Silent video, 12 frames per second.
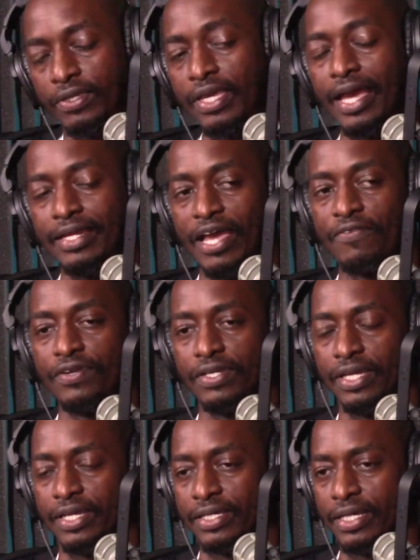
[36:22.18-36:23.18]
Yeah,
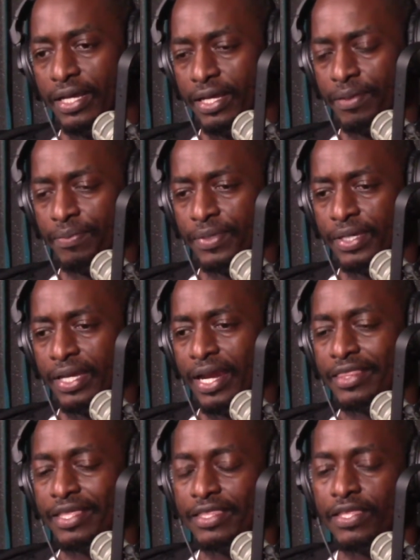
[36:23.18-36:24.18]
definitely. And
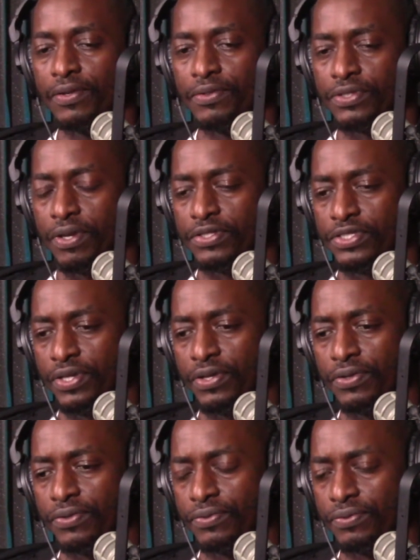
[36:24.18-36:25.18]
I think that there's
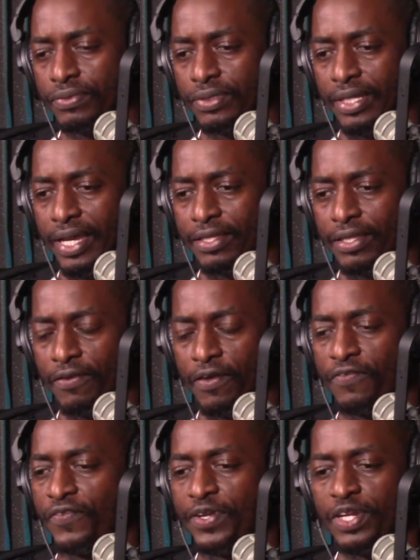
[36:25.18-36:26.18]
also like
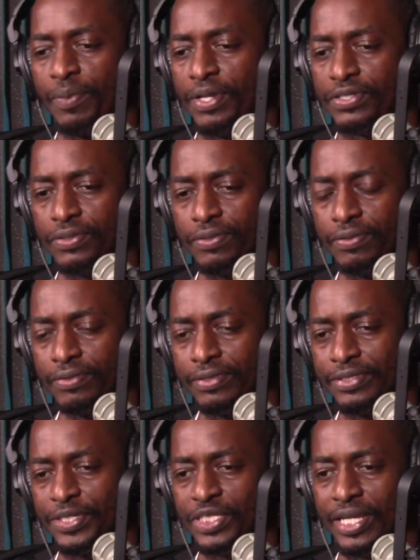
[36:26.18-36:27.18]
a fundamental,
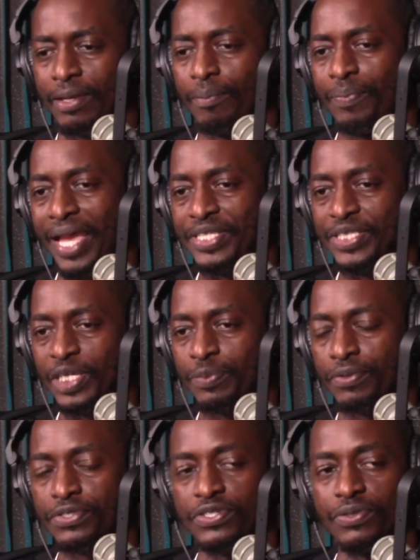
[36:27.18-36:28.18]
just like a basic
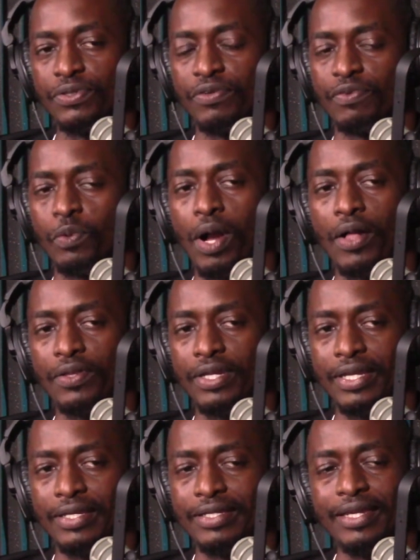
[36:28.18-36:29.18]
pursuit of
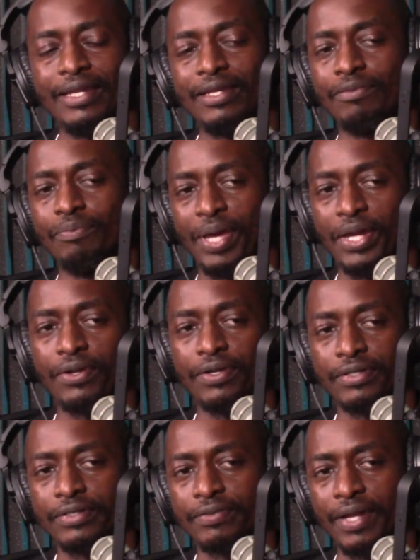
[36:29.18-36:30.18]
quality and getting
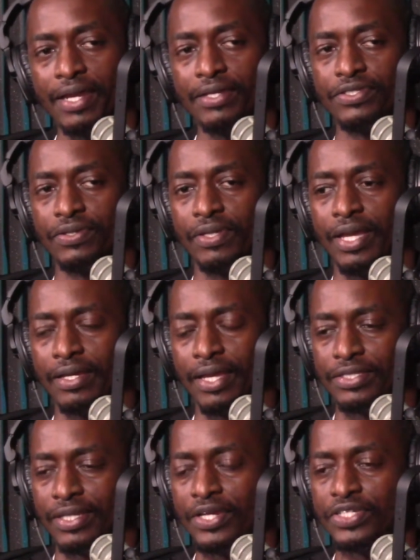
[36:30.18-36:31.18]
better, right? So like
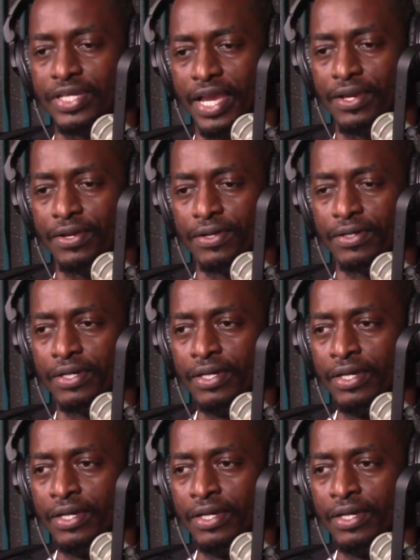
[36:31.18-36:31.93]
as an educator,